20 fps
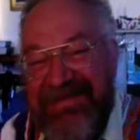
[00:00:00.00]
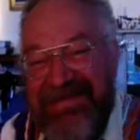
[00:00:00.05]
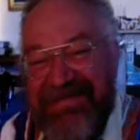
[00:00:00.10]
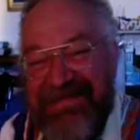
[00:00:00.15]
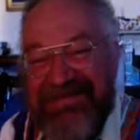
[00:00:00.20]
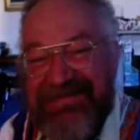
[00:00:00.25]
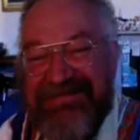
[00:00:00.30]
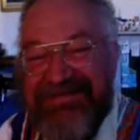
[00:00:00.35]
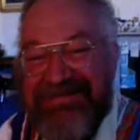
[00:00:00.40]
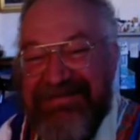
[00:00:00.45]

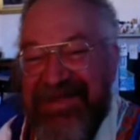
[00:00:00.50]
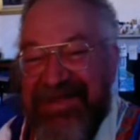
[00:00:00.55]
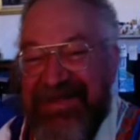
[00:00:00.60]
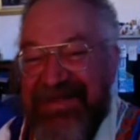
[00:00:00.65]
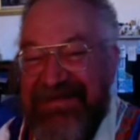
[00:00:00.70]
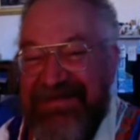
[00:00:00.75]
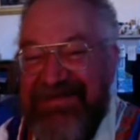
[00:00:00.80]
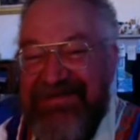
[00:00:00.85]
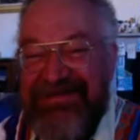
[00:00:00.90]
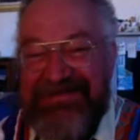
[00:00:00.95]

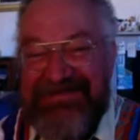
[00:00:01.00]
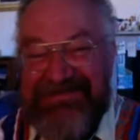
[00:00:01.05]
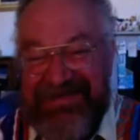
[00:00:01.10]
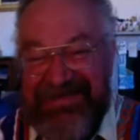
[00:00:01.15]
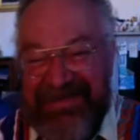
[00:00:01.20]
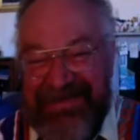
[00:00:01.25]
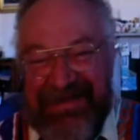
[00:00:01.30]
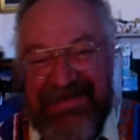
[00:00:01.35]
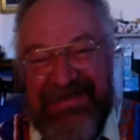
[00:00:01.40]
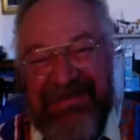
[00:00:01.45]
So,
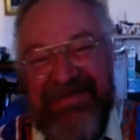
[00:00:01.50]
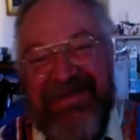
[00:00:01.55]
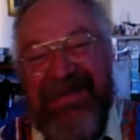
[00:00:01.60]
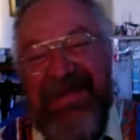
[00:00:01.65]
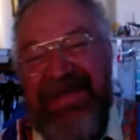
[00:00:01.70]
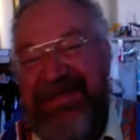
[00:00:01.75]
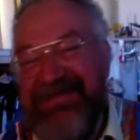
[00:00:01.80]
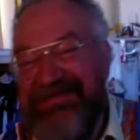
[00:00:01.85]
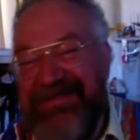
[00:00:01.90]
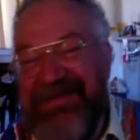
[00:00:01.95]

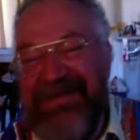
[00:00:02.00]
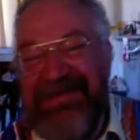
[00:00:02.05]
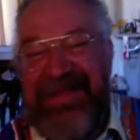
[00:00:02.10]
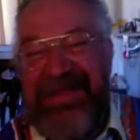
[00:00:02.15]
that's